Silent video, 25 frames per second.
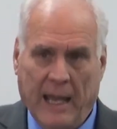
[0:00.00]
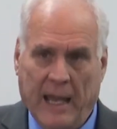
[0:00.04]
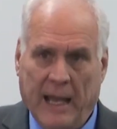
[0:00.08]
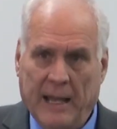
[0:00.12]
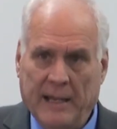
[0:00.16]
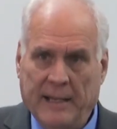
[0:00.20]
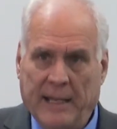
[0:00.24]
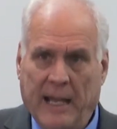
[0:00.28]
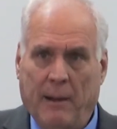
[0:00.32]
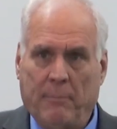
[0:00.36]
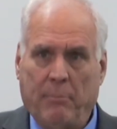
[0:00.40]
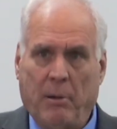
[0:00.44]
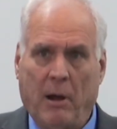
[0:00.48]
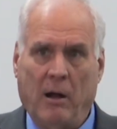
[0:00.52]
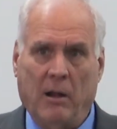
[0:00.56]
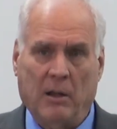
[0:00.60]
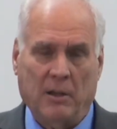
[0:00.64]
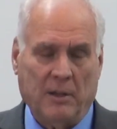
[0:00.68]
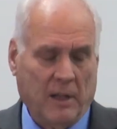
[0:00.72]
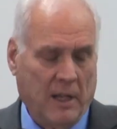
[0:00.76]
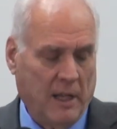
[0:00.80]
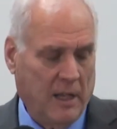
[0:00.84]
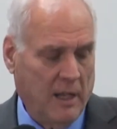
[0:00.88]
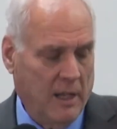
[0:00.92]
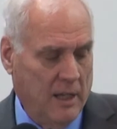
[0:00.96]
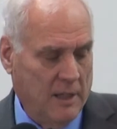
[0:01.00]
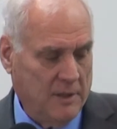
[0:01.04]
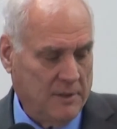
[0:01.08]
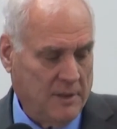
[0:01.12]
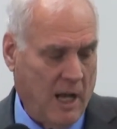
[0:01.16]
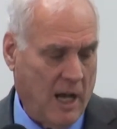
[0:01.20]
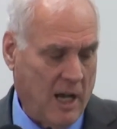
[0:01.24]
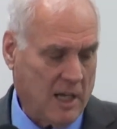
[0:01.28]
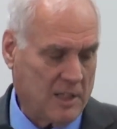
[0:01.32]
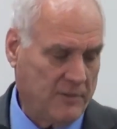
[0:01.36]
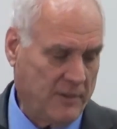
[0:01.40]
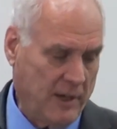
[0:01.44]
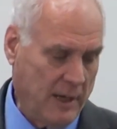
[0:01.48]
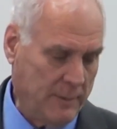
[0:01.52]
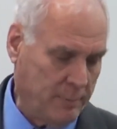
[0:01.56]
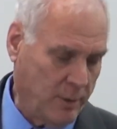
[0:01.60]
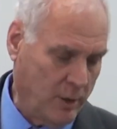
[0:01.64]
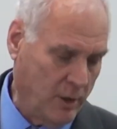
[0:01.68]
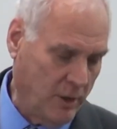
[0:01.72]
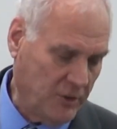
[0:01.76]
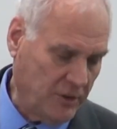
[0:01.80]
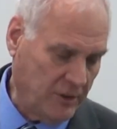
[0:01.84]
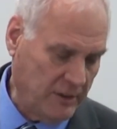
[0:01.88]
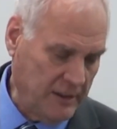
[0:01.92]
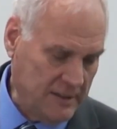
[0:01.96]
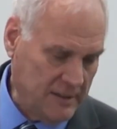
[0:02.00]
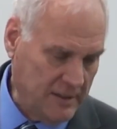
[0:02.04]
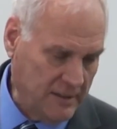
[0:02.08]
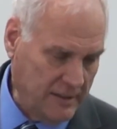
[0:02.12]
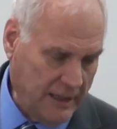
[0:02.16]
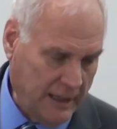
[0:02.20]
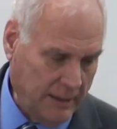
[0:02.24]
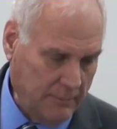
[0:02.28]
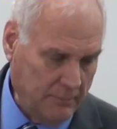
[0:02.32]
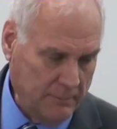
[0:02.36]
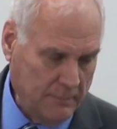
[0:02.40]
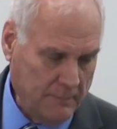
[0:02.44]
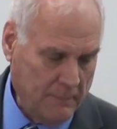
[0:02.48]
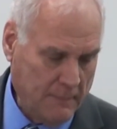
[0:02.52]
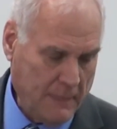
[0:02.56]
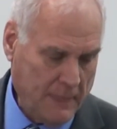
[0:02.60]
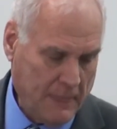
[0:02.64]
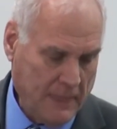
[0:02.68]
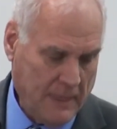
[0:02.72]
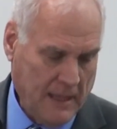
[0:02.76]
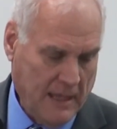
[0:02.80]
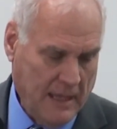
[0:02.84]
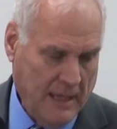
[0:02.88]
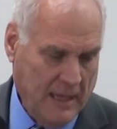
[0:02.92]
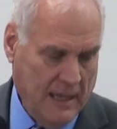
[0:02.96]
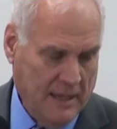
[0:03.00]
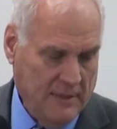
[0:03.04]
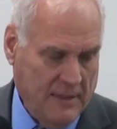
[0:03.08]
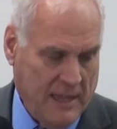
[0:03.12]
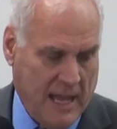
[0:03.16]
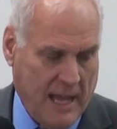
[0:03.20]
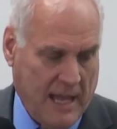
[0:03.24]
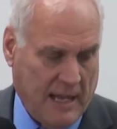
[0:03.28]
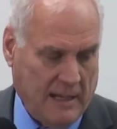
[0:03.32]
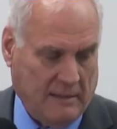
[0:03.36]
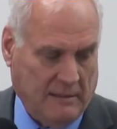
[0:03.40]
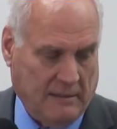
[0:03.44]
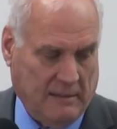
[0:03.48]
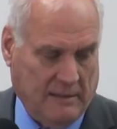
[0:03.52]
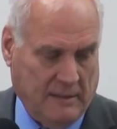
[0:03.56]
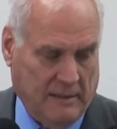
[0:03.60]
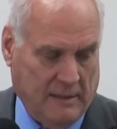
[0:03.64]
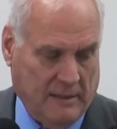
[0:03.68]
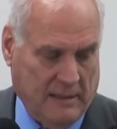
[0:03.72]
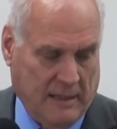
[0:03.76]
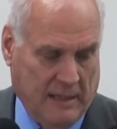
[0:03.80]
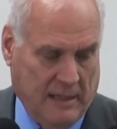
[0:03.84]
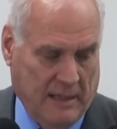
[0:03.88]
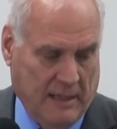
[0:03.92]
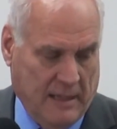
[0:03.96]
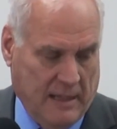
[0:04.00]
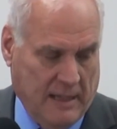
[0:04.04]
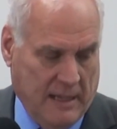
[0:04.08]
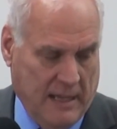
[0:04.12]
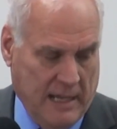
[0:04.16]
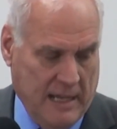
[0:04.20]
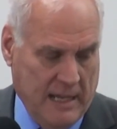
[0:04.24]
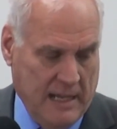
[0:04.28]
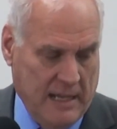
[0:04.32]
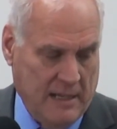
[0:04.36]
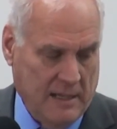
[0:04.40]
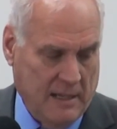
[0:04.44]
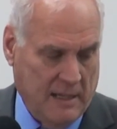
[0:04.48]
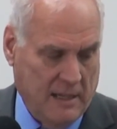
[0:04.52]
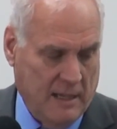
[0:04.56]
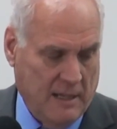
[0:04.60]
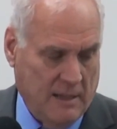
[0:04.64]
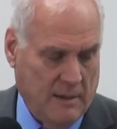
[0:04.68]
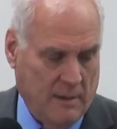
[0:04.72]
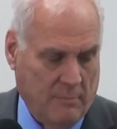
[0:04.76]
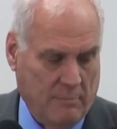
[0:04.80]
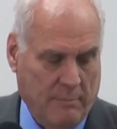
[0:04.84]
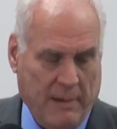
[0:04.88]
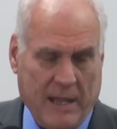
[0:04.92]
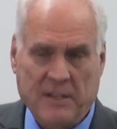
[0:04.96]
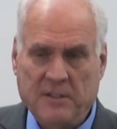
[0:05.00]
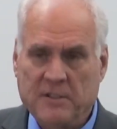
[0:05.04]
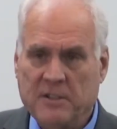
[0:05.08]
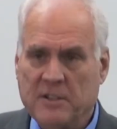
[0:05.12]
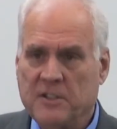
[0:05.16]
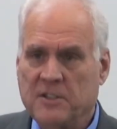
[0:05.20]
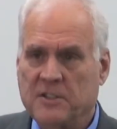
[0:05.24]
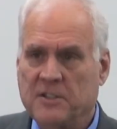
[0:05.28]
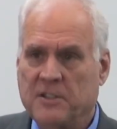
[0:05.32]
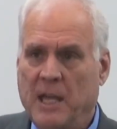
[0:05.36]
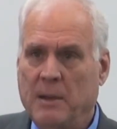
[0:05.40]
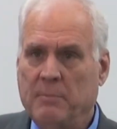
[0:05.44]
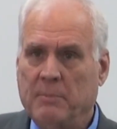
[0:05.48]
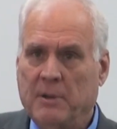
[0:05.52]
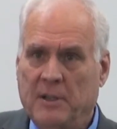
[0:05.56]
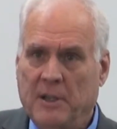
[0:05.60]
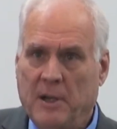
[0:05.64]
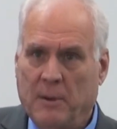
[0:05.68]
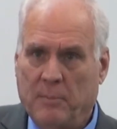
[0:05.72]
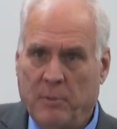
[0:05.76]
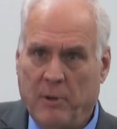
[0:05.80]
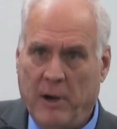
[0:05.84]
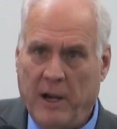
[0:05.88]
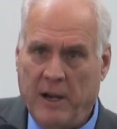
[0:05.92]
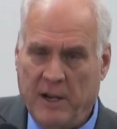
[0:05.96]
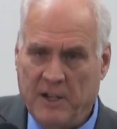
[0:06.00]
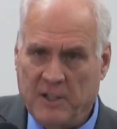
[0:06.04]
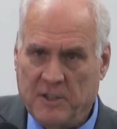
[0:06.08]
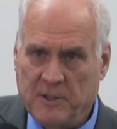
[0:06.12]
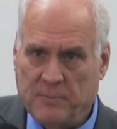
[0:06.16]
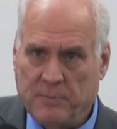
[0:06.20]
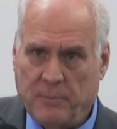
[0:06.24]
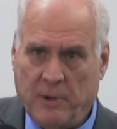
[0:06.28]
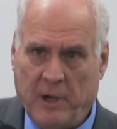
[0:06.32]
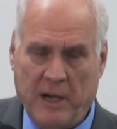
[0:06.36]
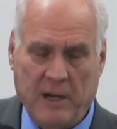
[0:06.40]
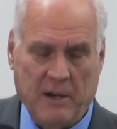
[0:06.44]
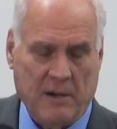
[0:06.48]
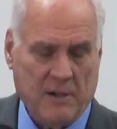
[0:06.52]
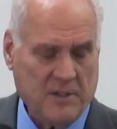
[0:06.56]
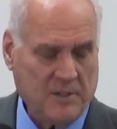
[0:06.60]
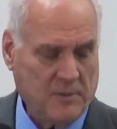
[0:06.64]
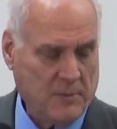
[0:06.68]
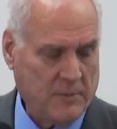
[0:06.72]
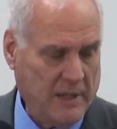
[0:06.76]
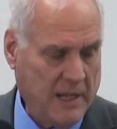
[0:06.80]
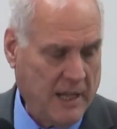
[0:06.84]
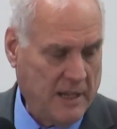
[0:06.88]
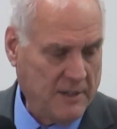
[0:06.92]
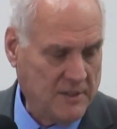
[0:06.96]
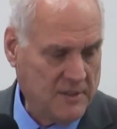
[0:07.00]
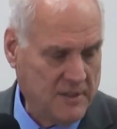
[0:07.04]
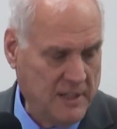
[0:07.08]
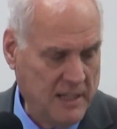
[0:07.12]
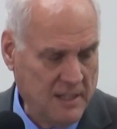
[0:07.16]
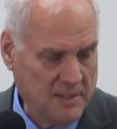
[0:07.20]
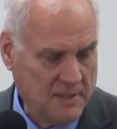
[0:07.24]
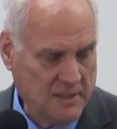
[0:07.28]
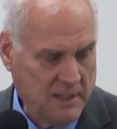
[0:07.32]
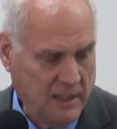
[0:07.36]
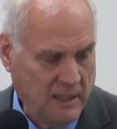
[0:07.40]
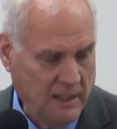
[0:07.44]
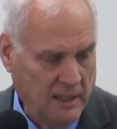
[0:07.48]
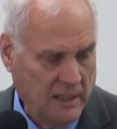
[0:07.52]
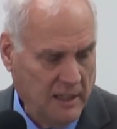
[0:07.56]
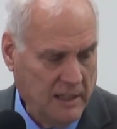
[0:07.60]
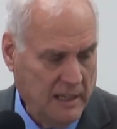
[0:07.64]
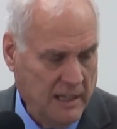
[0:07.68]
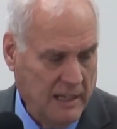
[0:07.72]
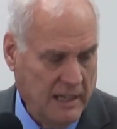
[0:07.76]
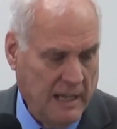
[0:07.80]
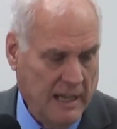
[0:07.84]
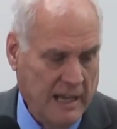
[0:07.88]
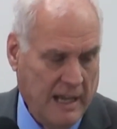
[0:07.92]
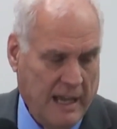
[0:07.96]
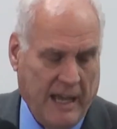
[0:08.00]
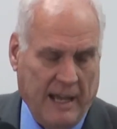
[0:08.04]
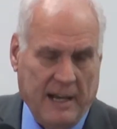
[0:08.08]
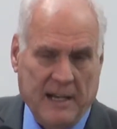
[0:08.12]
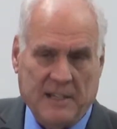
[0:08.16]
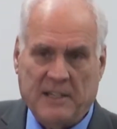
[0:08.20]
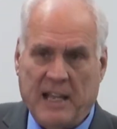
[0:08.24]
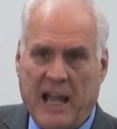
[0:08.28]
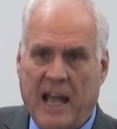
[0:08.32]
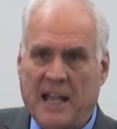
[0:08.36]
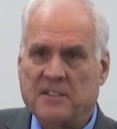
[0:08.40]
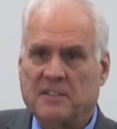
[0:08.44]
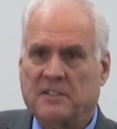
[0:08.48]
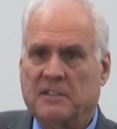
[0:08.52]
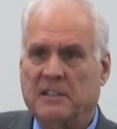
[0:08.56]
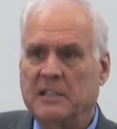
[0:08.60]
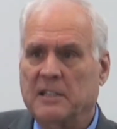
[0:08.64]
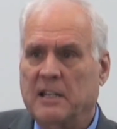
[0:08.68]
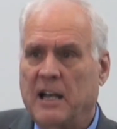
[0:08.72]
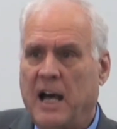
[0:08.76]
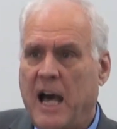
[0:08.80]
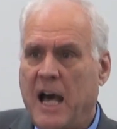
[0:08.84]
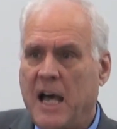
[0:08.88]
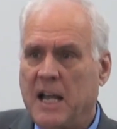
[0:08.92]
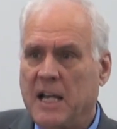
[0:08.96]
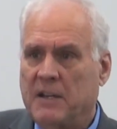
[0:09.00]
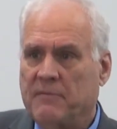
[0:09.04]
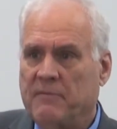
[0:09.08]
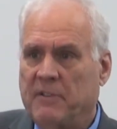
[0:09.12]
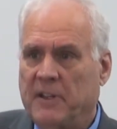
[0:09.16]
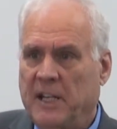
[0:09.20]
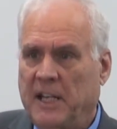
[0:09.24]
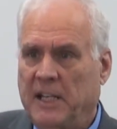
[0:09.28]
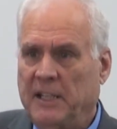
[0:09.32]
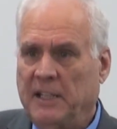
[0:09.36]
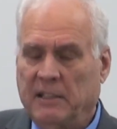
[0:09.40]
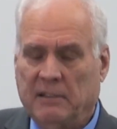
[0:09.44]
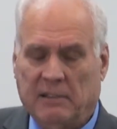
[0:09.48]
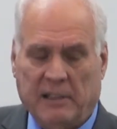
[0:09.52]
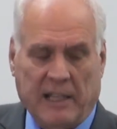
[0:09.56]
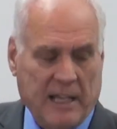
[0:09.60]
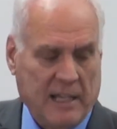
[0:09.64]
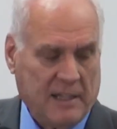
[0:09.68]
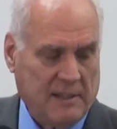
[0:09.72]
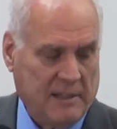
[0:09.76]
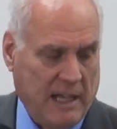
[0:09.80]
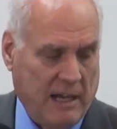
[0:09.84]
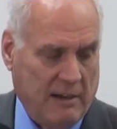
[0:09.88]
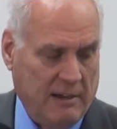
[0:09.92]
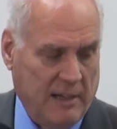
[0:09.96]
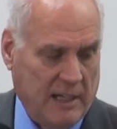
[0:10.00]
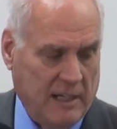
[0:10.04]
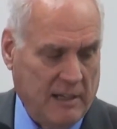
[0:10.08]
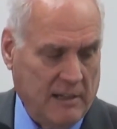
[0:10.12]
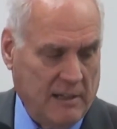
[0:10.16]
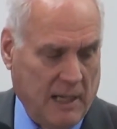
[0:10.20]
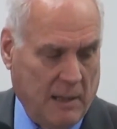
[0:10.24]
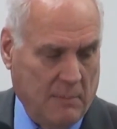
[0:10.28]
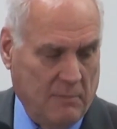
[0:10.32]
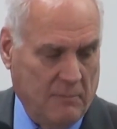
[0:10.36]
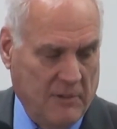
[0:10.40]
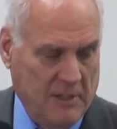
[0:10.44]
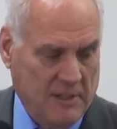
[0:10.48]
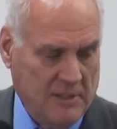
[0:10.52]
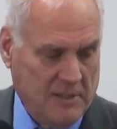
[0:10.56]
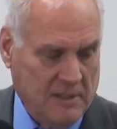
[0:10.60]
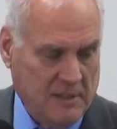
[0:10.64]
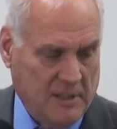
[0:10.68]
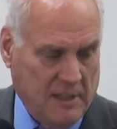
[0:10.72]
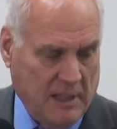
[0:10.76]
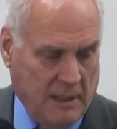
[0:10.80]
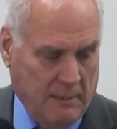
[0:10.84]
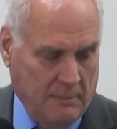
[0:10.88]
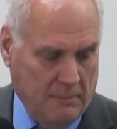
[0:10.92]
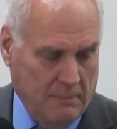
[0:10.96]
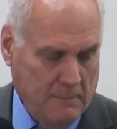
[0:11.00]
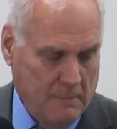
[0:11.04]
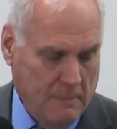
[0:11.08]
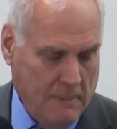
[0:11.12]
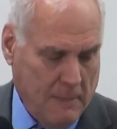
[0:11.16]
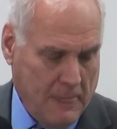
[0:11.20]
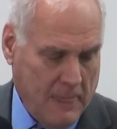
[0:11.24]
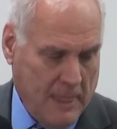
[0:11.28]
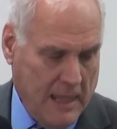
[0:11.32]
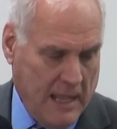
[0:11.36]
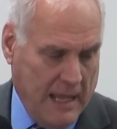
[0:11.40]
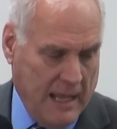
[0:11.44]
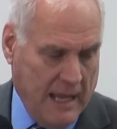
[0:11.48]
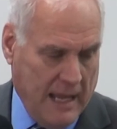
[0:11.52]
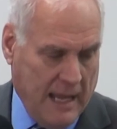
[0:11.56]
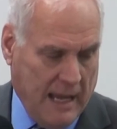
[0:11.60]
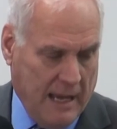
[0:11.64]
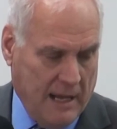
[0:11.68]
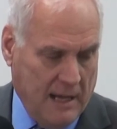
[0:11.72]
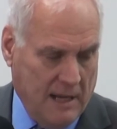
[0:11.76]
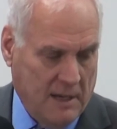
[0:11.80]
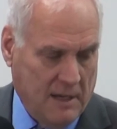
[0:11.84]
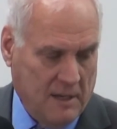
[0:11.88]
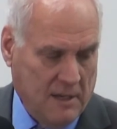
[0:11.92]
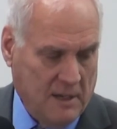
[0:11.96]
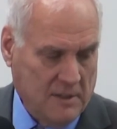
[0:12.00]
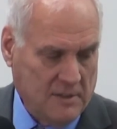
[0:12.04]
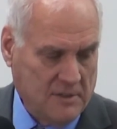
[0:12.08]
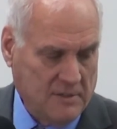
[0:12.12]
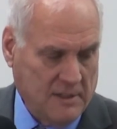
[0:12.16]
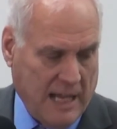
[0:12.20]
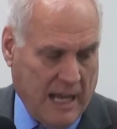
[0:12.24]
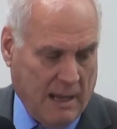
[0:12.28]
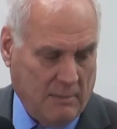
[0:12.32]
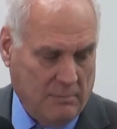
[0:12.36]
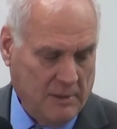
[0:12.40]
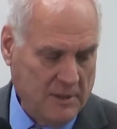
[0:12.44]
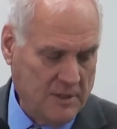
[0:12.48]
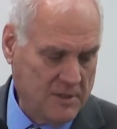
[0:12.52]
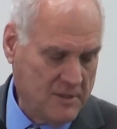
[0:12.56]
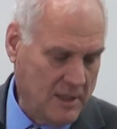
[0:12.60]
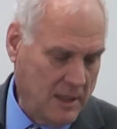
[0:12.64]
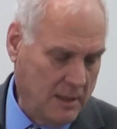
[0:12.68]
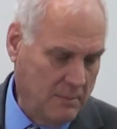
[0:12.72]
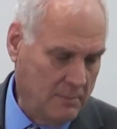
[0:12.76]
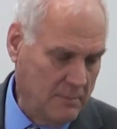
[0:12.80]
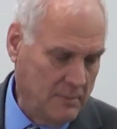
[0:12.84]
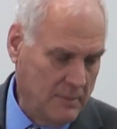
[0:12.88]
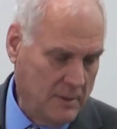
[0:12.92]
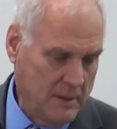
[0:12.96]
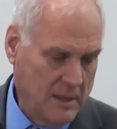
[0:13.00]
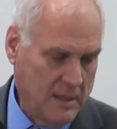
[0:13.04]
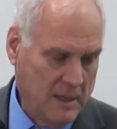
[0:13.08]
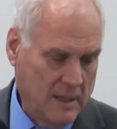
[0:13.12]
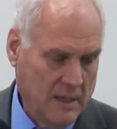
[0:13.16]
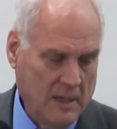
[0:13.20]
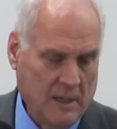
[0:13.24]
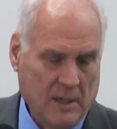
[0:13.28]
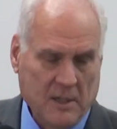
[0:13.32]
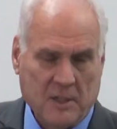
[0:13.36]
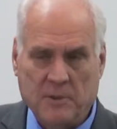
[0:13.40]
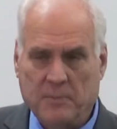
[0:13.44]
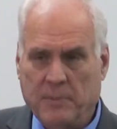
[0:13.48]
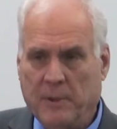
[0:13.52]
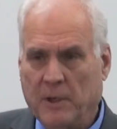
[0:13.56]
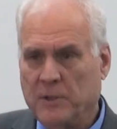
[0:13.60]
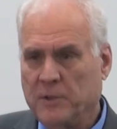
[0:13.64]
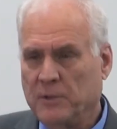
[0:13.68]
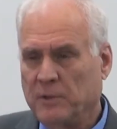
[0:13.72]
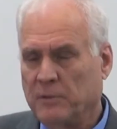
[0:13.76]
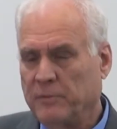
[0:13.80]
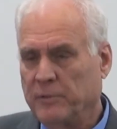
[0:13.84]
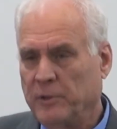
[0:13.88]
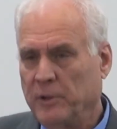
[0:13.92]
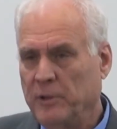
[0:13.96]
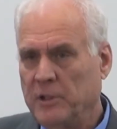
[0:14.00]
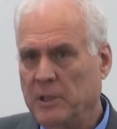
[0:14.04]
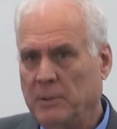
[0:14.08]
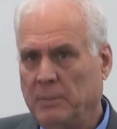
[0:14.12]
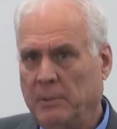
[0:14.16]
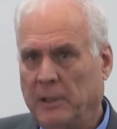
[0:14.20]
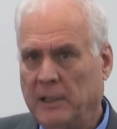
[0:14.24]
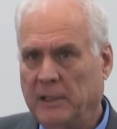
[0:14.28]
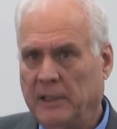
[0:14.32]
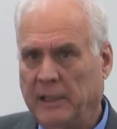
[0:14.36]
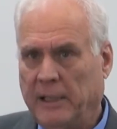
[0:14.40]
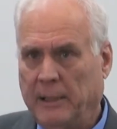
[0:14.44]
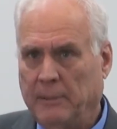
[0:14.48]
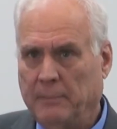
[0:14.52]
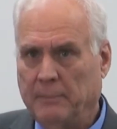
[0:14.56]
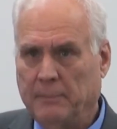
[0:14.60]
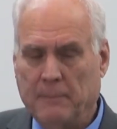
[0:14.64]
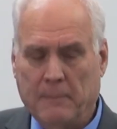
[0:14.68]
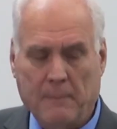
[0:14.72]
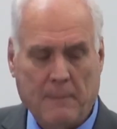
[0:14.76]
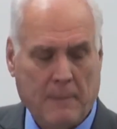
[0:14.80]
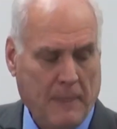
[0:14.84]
Now, Paul talks very personally to them that he mentions them in their pray his prayers without ceasing, and he's asking God if at any length now he can come visit them and establish some spiritual fruit among them.